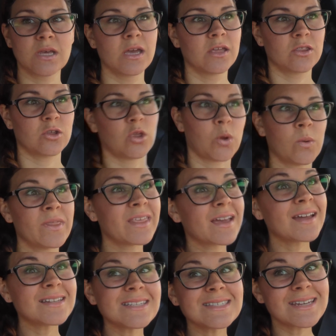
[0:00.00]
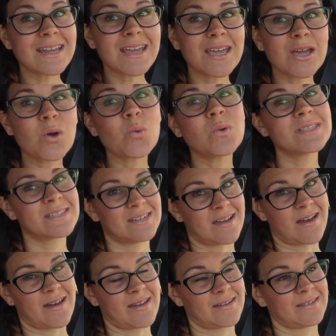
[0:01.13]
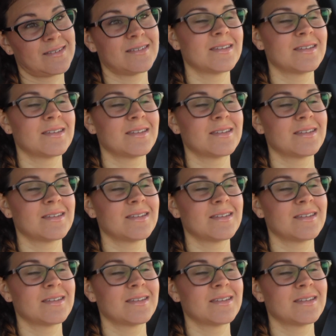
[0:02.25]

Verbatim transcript: The only one that got to stay was Dot.